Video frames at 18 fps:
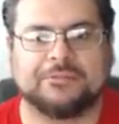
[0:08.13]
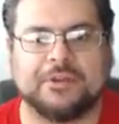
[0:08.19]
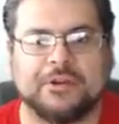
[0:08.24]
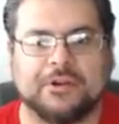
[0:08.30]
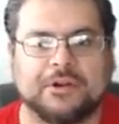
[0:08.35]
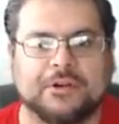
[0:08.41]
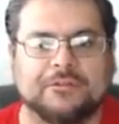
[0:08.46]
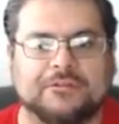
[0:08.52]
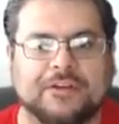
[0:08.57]

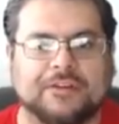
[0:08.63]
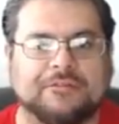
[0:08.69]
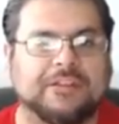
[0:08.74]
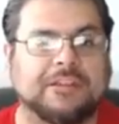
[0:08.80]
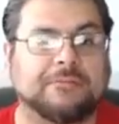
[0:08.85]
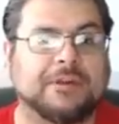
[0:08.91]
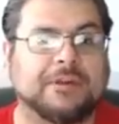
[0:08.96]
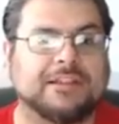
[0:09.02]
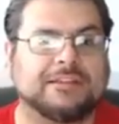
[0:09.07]
your
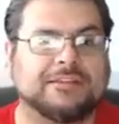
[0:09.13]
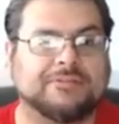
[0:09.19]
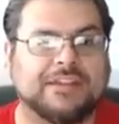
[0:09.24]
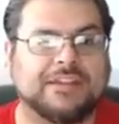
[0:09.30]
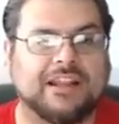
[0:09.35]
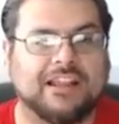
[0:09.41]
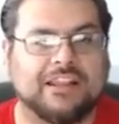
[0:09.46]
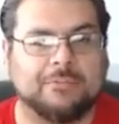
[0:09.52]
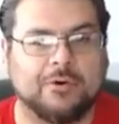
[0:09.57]
fifteen minutes of
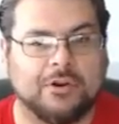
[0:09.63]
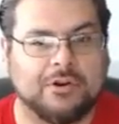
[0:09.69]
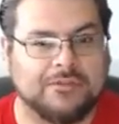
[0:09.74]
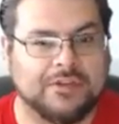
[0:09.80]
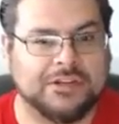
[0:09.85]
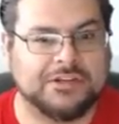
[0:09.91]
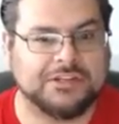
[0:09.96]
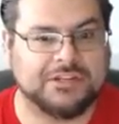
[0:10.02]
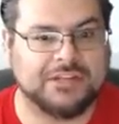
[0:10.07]
daily
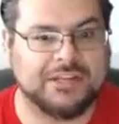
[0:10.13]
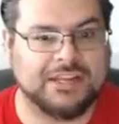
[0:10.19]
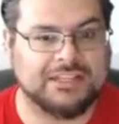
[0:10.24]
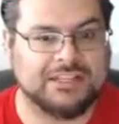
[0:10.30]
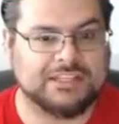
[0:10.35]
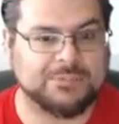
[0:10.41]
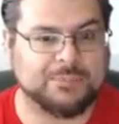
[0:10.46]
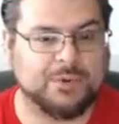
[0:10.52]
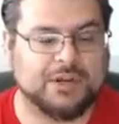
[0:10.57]
motivation,
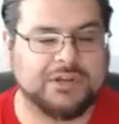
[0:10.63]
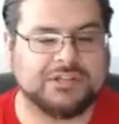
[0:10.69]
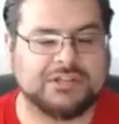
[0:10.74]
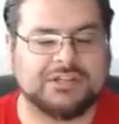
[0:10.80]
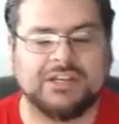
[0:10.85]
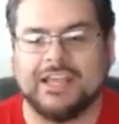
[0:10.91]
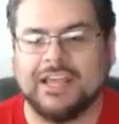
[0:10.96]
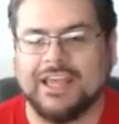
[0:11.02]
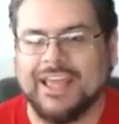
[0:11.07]
inspiration,